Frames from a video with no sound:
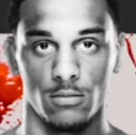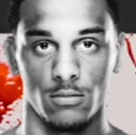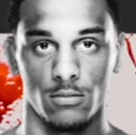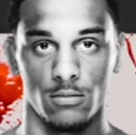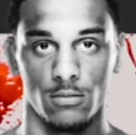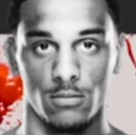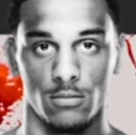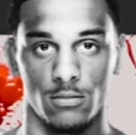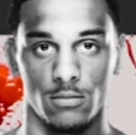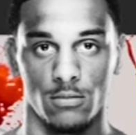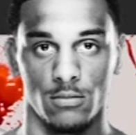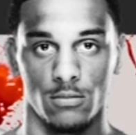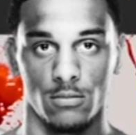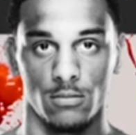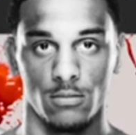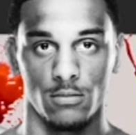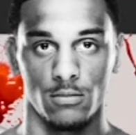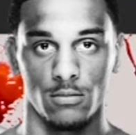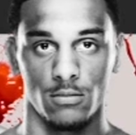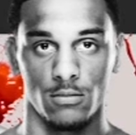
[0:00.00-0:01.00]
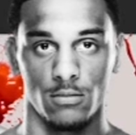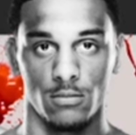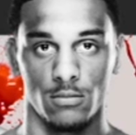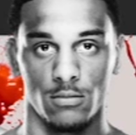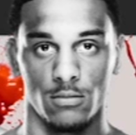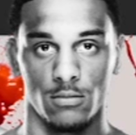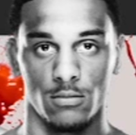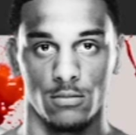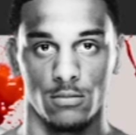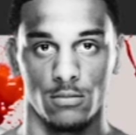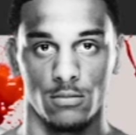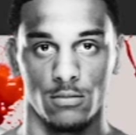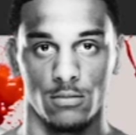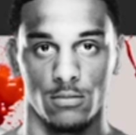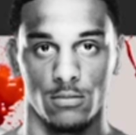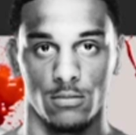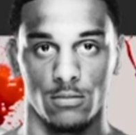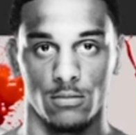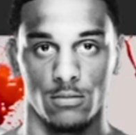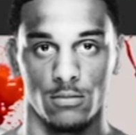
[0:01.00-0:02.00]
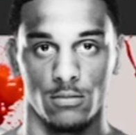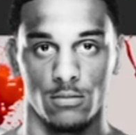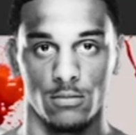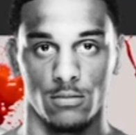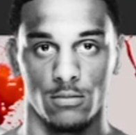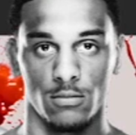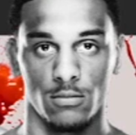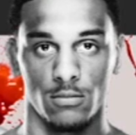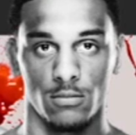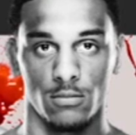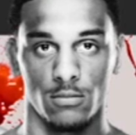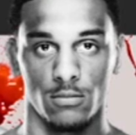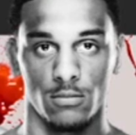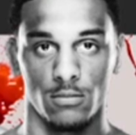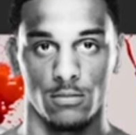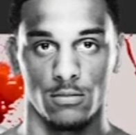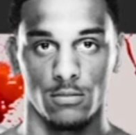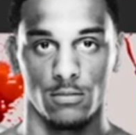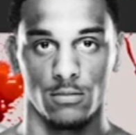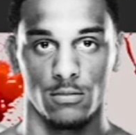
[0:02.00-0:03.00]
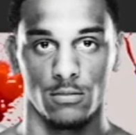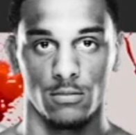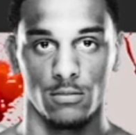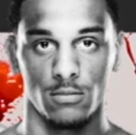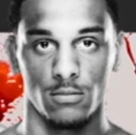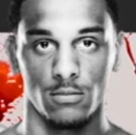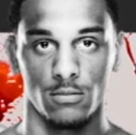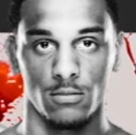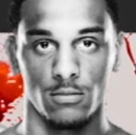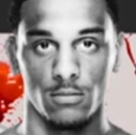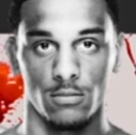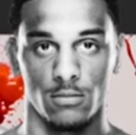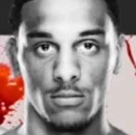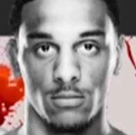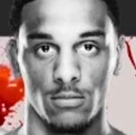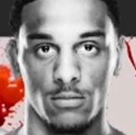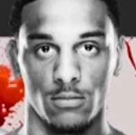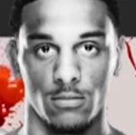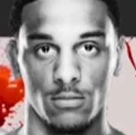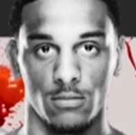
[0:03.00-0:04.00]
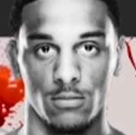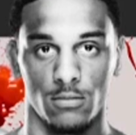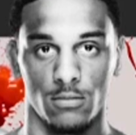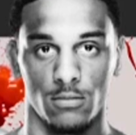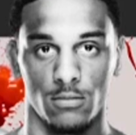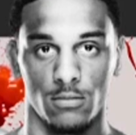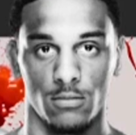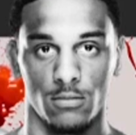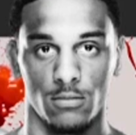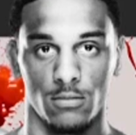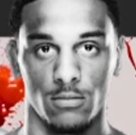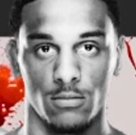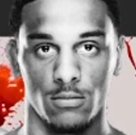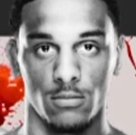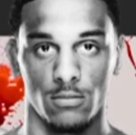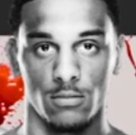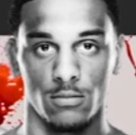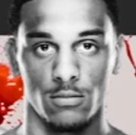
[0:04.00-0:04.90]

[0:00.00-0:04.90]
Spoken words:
(silent)